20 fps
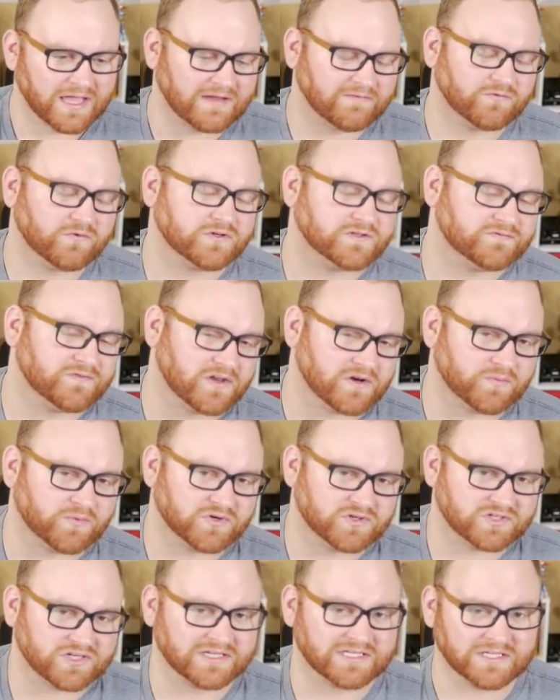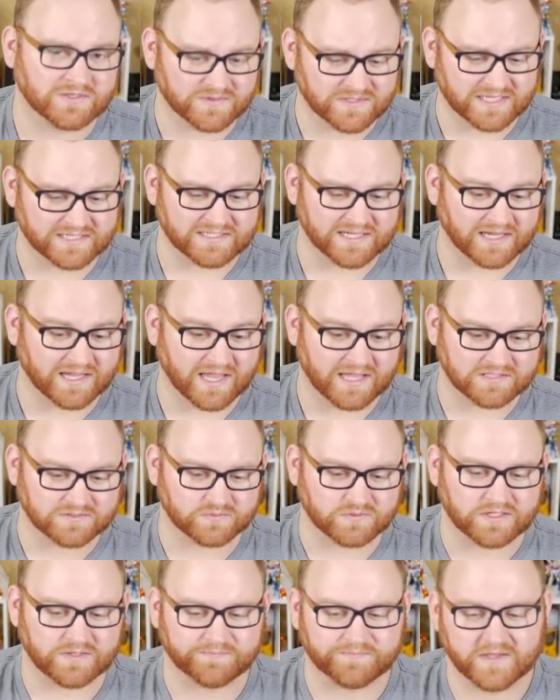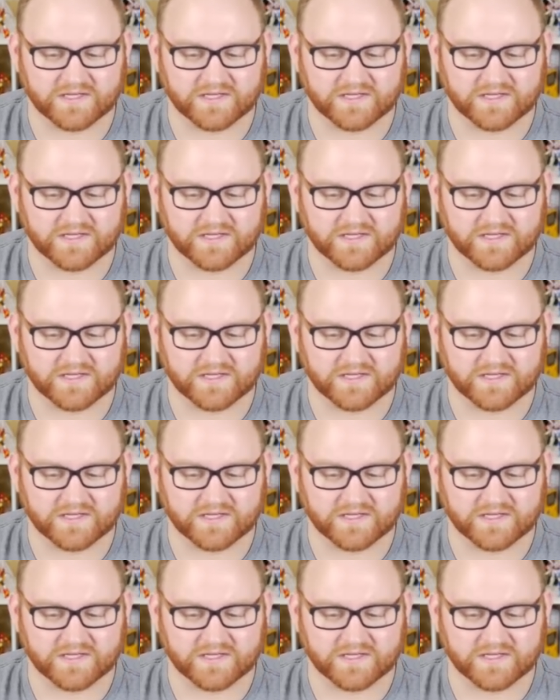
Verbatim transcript: and of course Fatal Push can deal with that deck as well.